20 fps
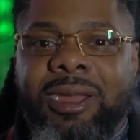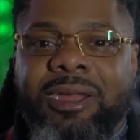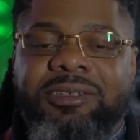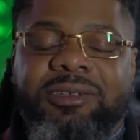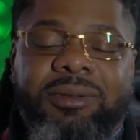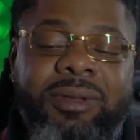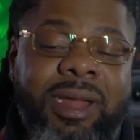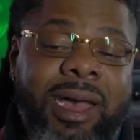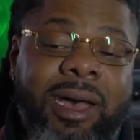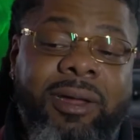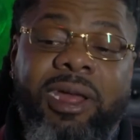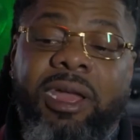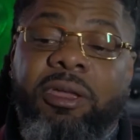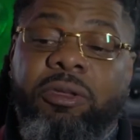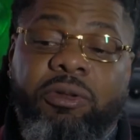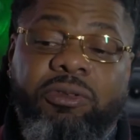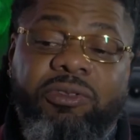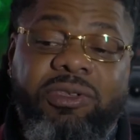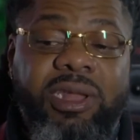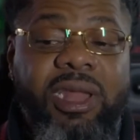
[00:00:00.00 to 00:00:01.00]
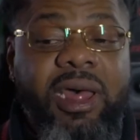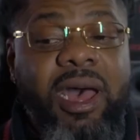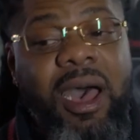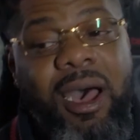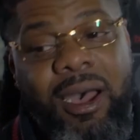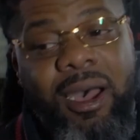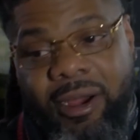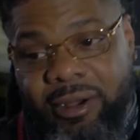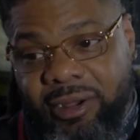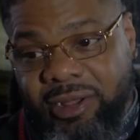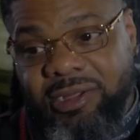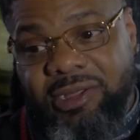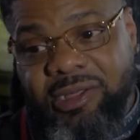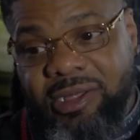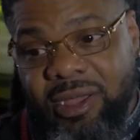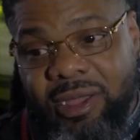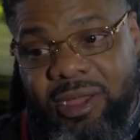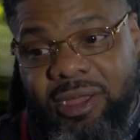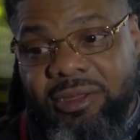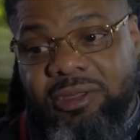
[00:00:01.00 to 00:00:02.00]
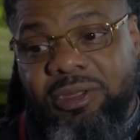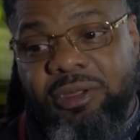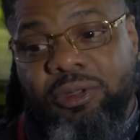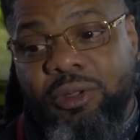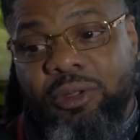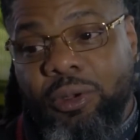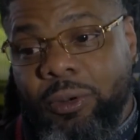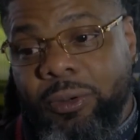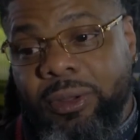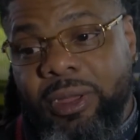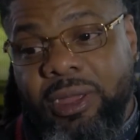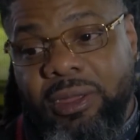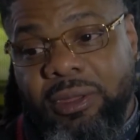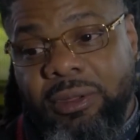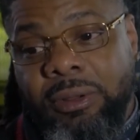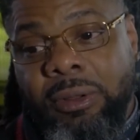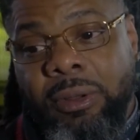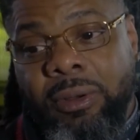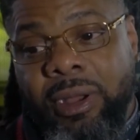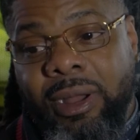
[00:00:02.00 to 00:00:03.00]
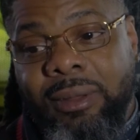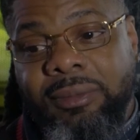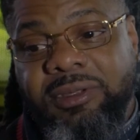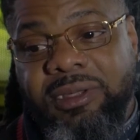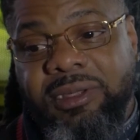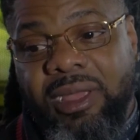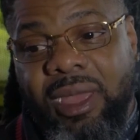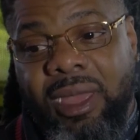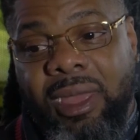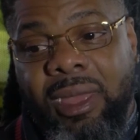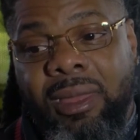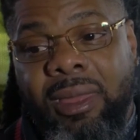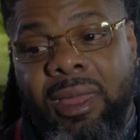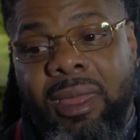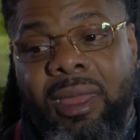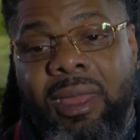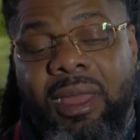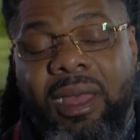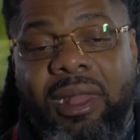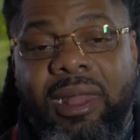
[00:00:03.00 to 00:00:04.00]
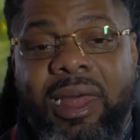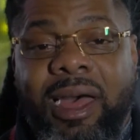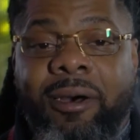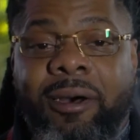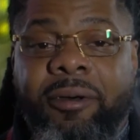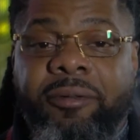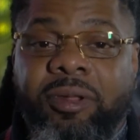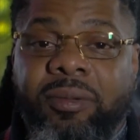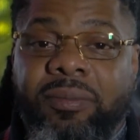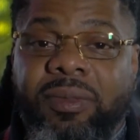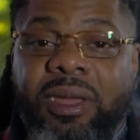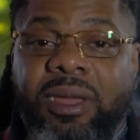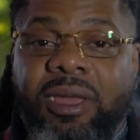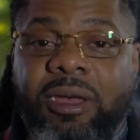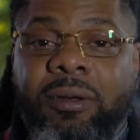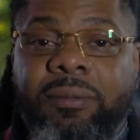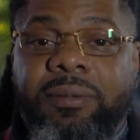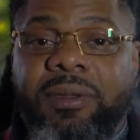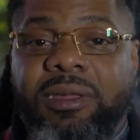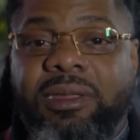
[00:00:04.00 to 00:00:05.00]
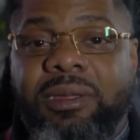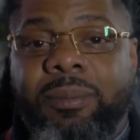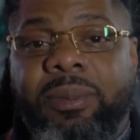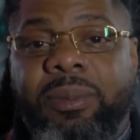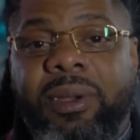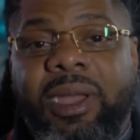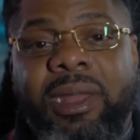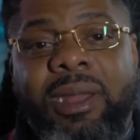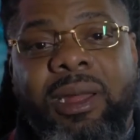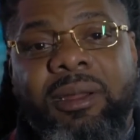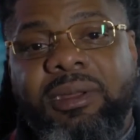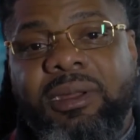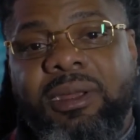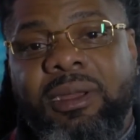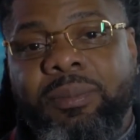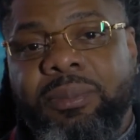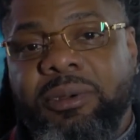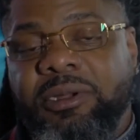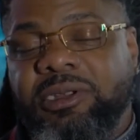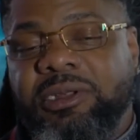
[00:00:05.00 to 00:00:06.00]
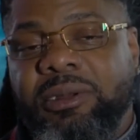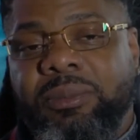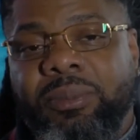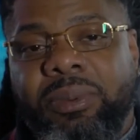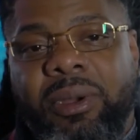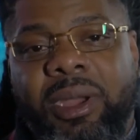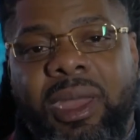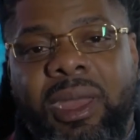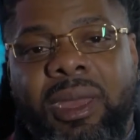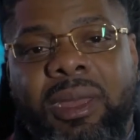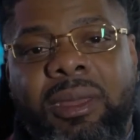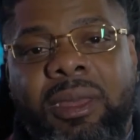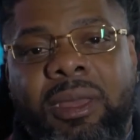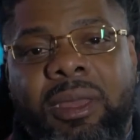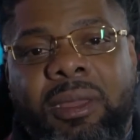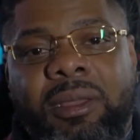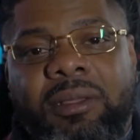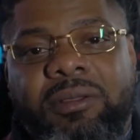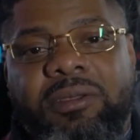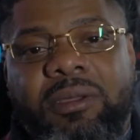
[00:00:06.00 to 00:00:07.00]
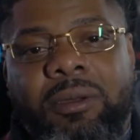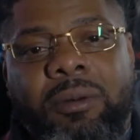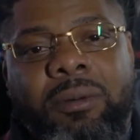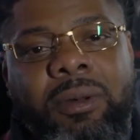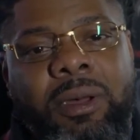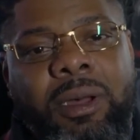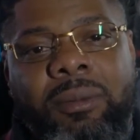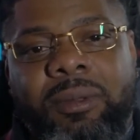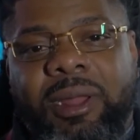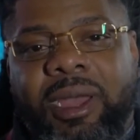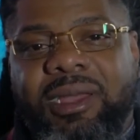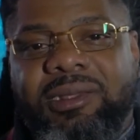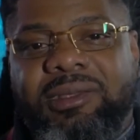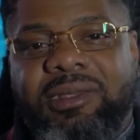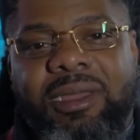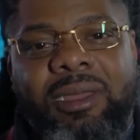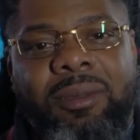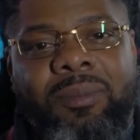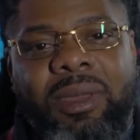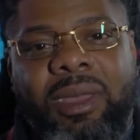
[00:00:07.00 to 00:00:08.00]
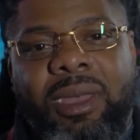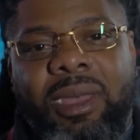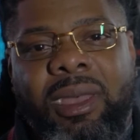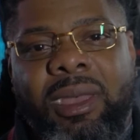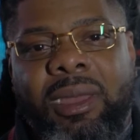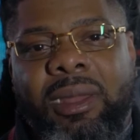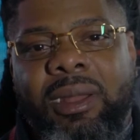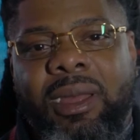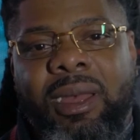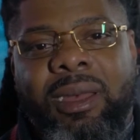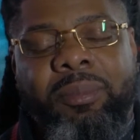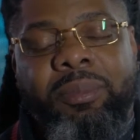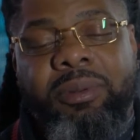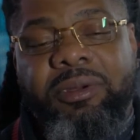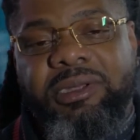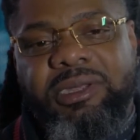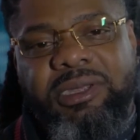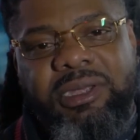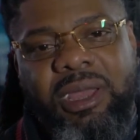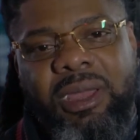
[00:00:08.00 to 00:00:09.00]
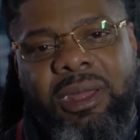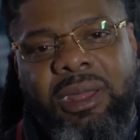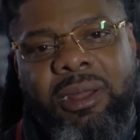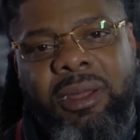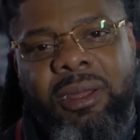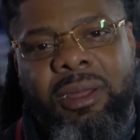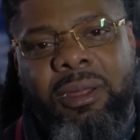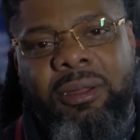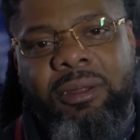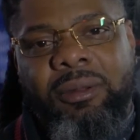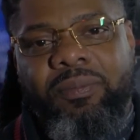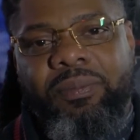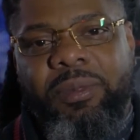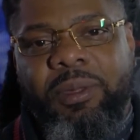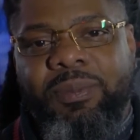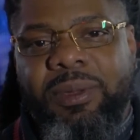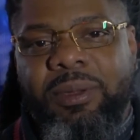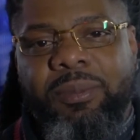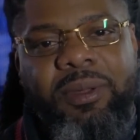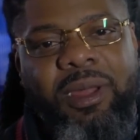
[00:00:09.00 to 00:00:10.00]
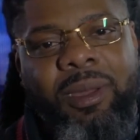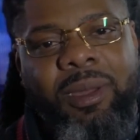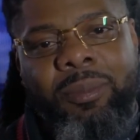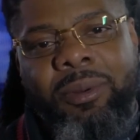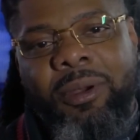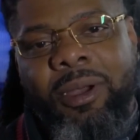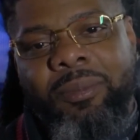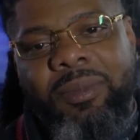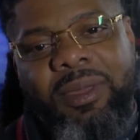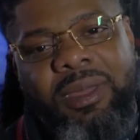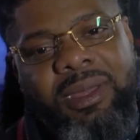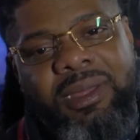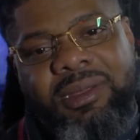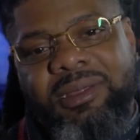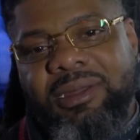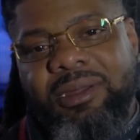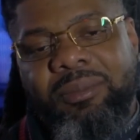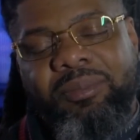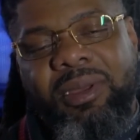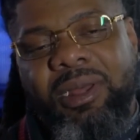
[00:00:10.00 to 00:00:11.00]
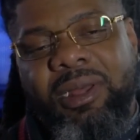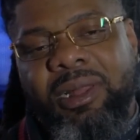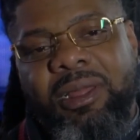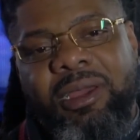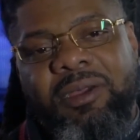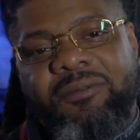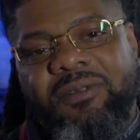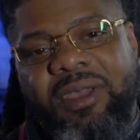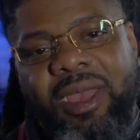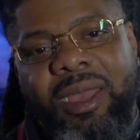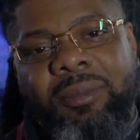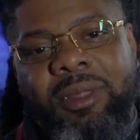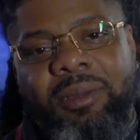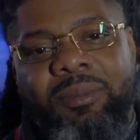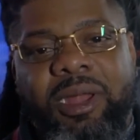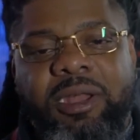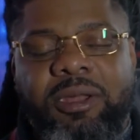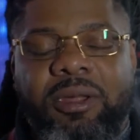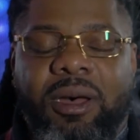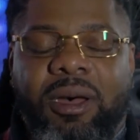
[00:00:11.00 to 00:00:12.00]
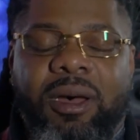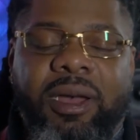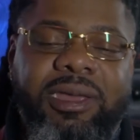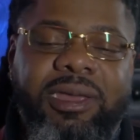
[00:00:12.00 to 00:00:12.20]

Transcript: So now they're using the artist to do it. You know what I'm saying? Right. Allowing them to help get the brand out there and push the brand. So, um, like I said, man, I appreciate uh, the people that brought me into the Belaire family. My dog,